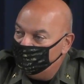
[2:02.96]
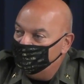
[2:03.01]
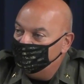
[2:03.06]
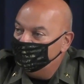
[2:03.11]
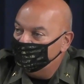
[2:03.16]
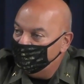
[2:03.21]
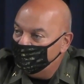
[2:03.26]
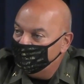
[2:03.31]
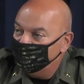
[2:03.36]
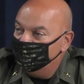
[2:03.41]
at
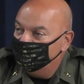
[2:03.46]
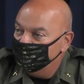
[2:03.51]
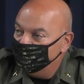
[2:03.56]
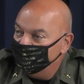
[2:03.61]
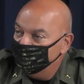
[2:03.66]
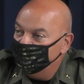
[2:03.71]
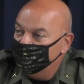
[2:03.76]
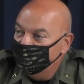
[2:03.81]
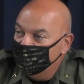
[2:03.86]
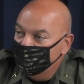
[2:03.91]
that. And,
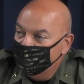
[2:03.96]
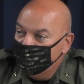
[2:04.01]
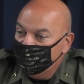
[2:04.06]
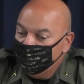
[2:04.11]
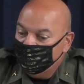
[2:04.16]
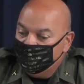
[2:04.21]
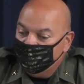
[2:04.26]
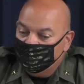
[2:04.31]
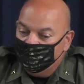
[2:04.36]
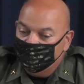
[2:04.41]

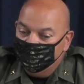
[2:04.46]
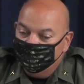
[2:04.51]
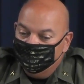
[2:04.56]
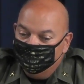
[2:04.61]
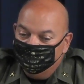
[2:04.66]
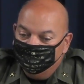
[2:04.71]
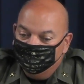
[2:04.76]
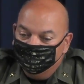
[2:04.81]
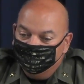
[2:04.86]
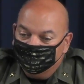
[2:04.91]

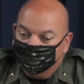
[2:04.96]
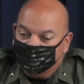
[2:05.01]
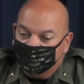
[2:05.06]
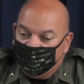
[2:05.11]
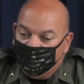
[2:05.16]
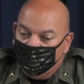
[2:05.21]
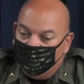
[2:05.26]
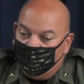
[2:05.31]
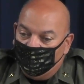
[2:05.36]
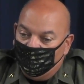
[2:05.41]
um,
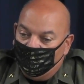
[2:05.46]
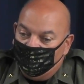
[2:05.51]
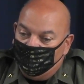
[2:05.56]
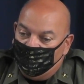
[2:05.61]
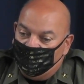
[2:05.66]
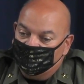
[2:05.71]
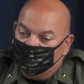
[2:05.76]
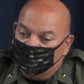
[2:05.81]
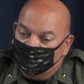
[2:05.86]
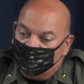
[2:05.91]
and, when we
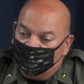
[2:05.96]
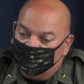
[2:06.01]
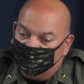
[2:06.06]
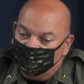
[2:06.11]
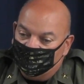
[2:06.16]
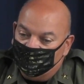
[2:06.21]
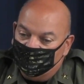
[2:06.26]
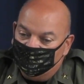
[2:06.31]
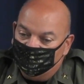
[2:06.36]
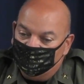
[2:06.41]
pitched
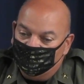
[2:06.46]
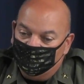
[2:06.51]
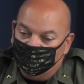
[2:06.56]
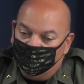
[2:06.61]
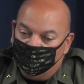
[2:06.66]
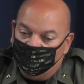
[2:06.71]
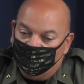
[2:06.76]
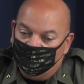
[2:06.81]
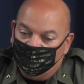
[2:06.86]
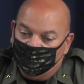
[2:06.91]
ourselves to
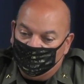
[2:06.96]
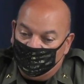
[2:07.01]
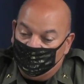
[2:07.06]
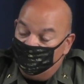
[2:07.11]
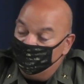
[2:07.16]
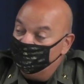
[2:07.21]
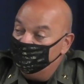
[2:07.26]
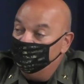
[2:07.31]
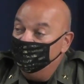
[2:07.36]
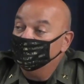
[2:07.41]
the town
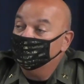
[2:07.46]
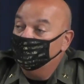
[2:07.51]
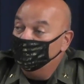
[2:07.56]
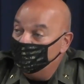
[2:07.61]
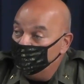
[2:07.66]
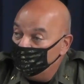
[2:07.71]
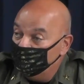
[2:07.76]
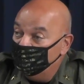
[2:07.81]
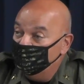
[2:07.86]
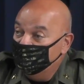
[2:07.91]
select
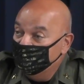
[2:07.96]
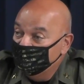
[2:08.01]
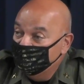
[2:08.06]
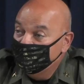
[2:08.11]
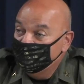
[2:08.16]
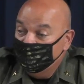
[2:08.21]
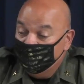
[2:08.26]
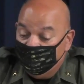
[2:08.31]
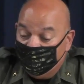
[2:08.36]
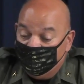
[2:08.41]
board, yeah.
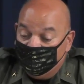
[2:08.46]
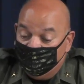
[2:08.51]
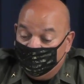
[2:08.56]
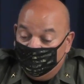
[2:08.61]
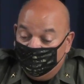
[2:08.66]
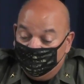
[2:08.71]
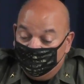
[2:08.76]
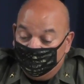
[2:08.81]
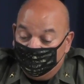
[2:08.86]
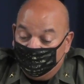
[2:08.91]

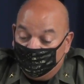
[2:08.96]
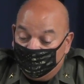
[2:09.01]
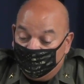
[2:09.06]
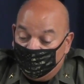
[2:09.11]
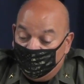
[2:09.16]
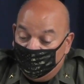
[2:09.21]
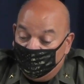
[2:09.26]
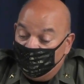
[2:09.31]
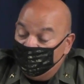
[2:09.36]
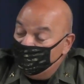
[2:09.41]
um,
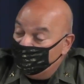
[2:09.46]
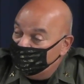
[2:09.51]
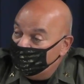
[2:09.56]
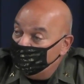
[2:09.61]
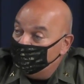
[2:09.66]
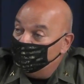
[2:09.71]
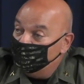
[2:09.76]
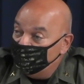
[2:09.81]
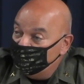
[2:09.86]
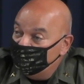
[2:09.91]
you know, I think they
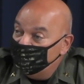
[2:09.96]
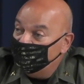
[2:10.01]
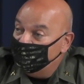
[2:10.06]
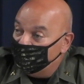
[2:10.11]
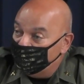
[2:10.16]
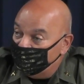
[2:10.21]
appreciated